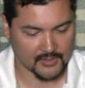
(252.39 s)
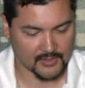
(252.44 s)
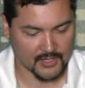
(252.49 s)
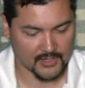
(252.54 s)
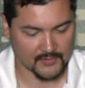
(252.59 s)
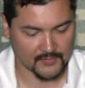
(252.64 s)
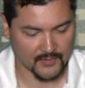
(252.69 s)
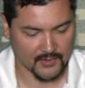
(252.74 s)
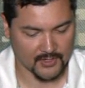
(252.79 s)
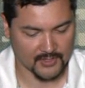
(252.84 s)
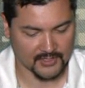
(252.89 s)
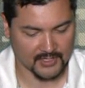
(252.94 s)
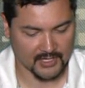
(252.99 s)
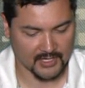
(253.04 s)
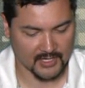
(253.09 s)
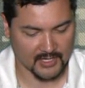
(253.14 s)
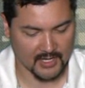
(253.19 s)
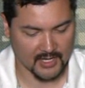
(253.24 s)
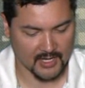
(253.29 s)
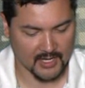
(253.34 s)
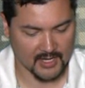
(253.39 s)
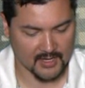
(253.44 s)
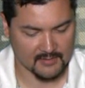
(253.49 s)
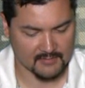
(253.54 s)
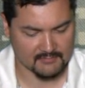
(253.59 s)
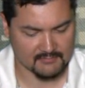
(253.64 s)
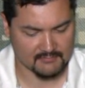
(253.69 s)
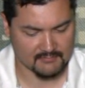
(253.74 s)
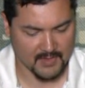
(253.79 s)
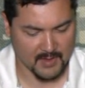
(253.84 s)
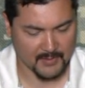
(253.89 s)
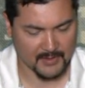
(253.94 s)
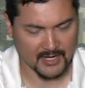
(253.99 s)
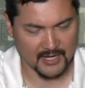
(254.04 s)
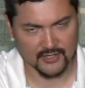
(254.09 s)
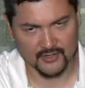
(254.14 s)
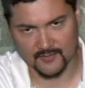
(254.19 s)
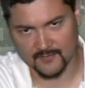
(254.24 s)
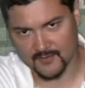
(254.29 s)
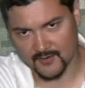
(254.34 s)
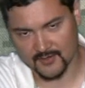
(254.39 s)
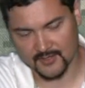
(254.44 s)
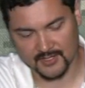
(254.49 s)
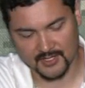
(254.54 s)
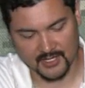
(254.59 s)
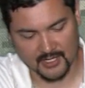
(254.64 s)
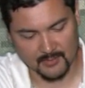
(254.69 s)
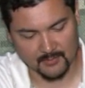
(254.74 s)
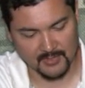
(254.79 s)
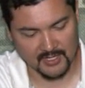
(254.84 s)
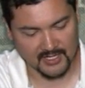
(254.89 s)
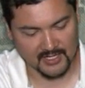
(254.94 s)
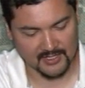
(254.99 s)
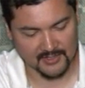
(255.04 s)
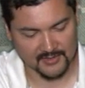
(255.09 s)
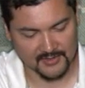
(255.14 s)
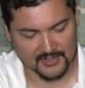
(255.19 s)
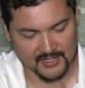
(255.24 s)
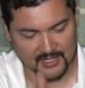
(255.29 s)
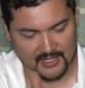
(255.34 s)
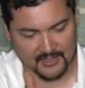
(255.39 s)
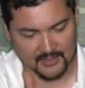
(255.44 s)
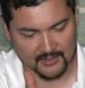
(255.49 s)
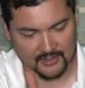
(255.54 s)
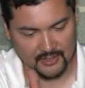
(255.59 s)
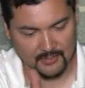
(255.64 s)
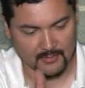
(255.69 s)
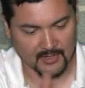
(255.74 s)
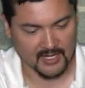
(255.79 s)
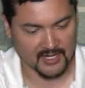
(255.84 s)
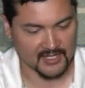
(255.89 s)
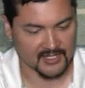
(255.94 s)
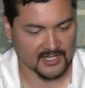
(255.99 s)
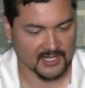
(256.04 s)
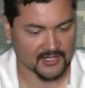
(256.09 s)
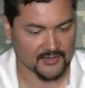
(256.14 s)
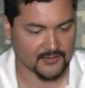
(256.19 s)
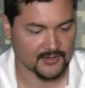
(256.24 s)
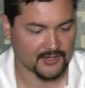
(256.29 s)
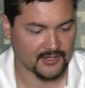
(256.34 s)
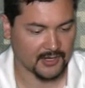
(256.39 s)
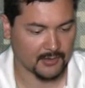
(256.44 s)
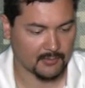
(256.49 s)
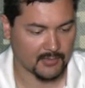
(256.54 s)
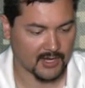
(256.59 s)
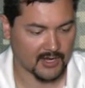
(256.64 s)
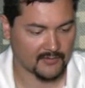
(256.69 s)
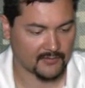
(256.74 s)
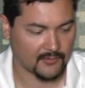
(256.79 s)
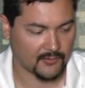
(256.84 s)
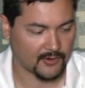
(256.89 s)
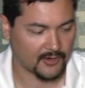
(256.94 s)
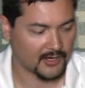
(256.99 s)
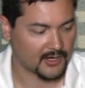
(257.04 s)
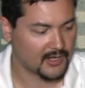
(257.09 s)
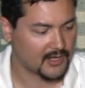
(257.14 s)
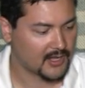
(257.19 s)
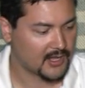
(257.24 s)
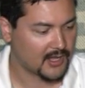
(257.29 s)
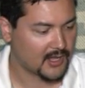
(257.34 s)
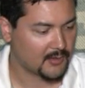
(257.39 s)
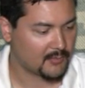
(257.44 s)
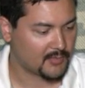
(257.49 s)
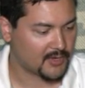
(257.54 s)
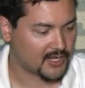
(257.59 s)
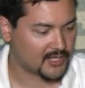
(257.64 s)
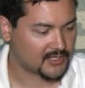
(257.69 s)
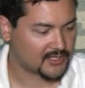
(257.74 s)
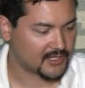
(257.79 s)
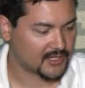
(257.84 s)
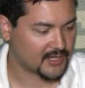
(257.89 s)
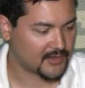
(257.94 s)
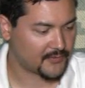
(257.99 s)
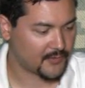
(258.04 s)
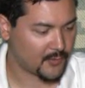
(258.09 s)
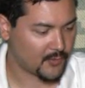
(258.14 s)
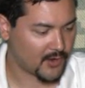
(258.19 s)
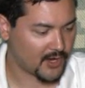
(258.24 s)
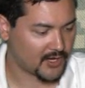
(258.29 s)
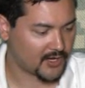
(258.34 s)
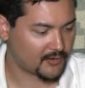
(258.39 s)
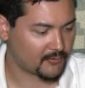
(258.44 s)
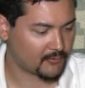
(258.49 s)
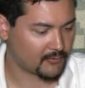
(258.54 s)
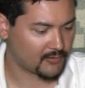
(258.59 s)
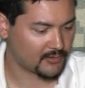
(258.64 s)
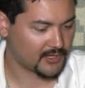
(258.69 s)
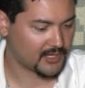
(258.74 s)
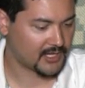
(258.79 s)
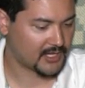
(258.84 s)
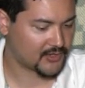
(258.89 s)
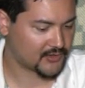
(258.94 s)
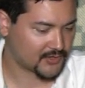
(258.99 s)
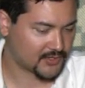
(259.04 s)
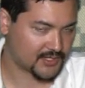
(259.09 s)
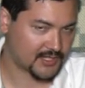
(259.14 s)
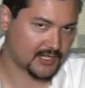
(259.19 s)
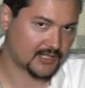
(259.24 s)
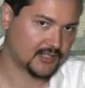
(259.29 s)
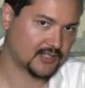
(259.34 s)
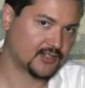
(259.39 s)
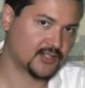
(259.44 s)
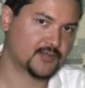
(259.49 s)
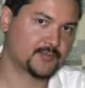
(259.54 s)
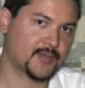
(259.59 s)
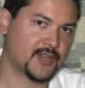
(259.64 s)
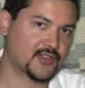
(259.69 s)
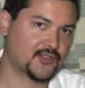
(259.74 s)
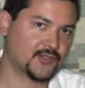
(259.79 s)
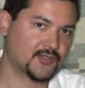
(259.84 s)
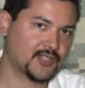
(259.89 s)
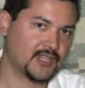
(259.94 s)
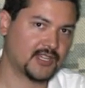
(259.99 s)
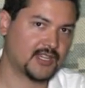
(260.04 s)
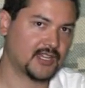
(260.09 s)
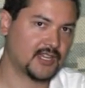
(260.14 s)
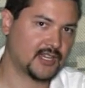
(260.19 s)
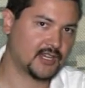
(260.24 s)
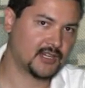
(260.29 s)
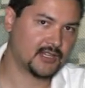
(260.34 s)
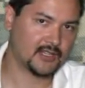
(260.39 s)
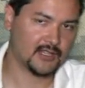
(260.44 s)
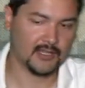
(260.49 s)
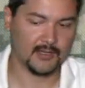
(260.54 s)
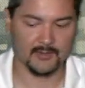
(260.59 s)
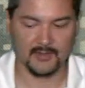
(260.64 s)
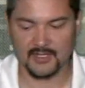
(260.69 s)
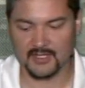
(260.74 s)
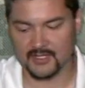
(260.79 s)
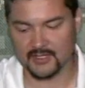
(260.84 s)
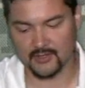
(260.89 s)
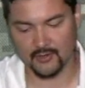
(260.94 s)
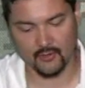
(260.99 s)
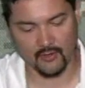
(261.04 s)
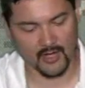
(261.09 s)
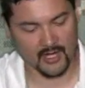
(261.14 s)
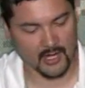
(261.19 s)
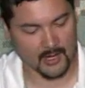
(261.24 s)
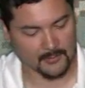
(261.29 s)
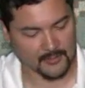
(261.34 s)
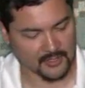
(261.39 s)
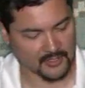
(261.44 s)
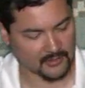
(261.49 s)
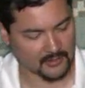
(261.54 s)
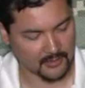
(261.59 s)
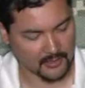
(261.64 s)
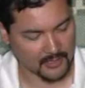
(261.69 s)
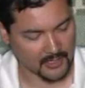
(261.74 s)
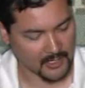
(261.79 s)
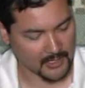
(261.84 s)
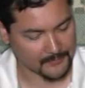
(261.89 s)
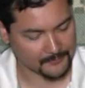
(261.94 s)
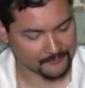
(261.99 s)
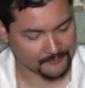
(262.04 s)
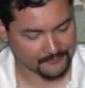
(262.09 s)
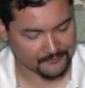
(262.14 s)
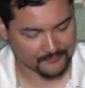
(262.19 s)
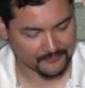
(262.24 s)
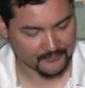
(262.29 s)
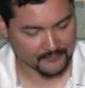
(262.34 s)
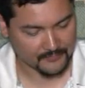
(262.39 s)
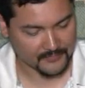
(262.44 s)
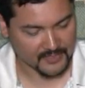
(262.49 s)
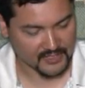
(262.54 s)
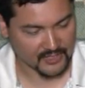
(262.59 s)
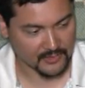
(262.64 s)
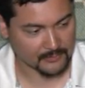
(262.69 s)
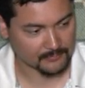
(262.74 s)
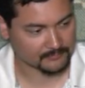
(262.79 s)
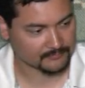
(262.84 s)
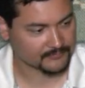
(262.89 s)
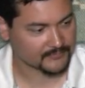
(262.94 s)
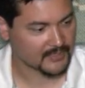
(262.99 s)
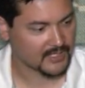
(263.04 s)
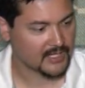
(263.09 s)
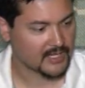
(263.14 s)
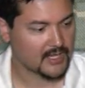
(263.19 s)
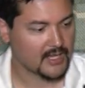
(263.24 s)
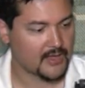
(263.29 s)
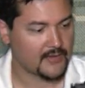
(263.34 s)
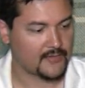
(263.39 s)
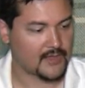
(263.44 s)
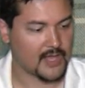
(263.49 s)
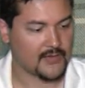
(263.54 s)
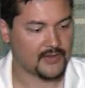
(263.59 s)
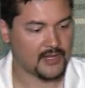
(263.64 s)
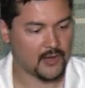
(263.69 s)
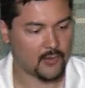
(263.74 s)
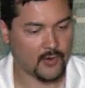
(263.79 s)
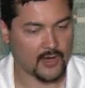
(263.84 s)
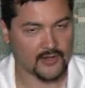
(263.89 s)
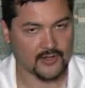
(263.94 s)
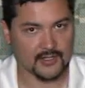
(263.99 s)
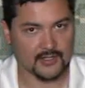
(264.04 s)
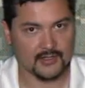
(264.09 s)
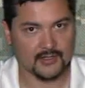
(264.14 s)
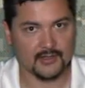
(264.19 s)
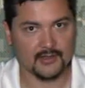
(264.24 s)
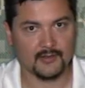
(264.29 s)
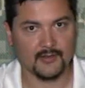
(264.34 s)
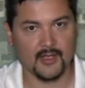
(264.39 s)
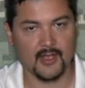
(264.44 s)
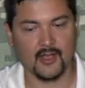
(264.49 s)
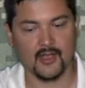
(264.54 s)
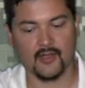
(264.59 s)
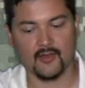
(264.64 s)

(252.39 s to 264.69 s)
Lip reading: as far as a maybe not your first gun because there's not too many accessories you can buy for it, but if you want a really interesting little specialty gun, this is a great option to look at. So if you have any questions,